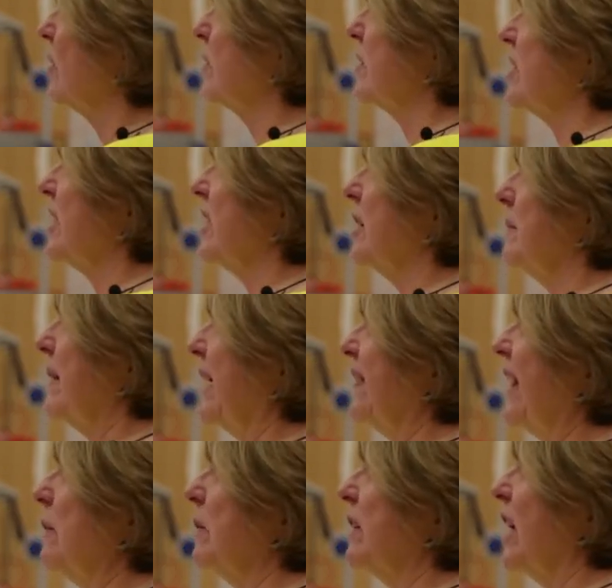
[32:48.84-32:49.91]
long term, and
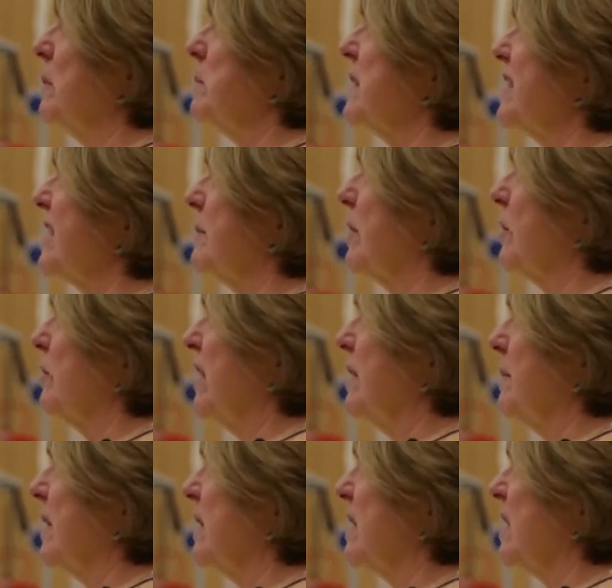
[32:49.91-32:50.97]
they would come to some
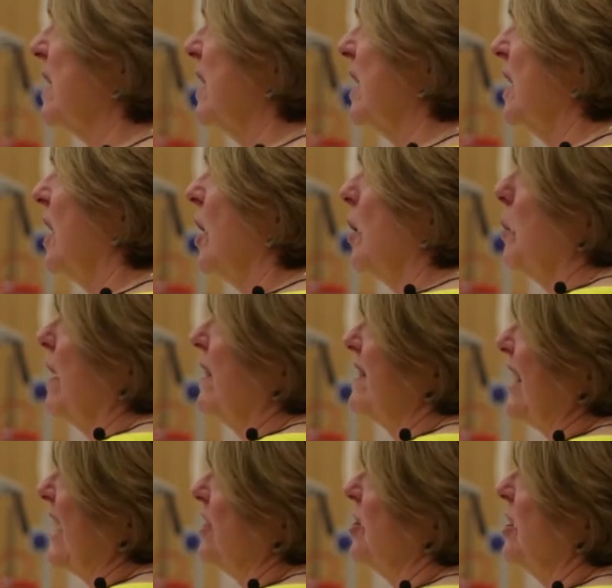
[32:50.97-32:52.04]
agreement.
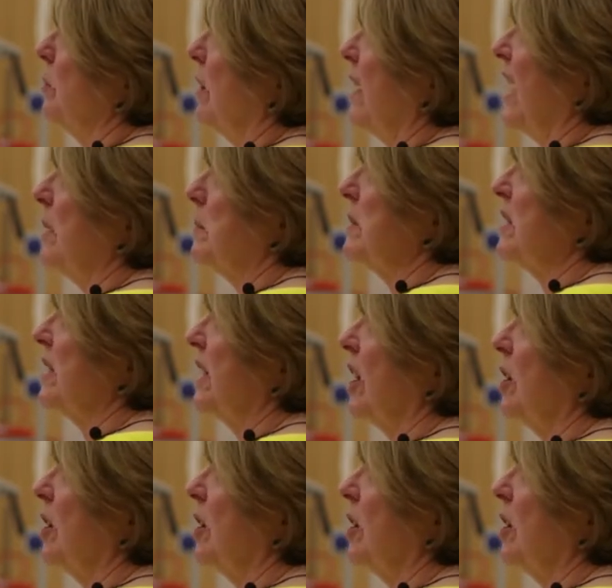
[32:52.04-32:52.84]
Whereas actually what happened in